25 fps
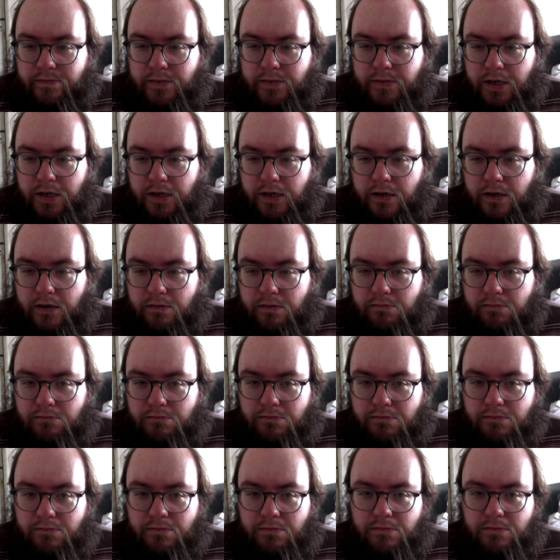
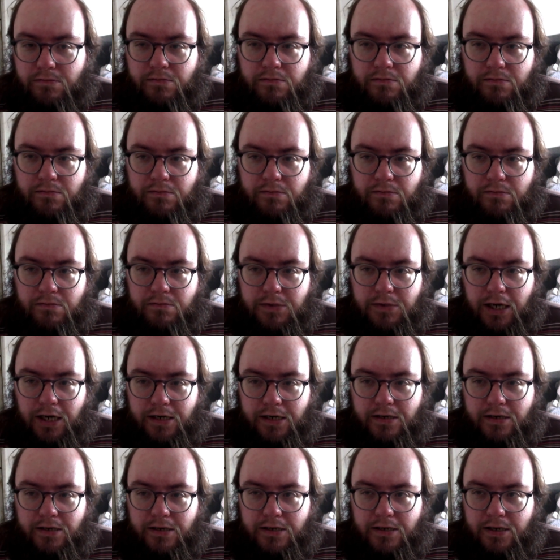The
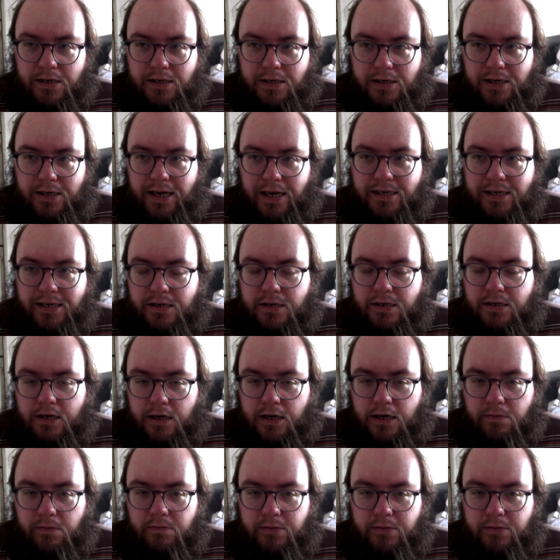answer to this is yes and no.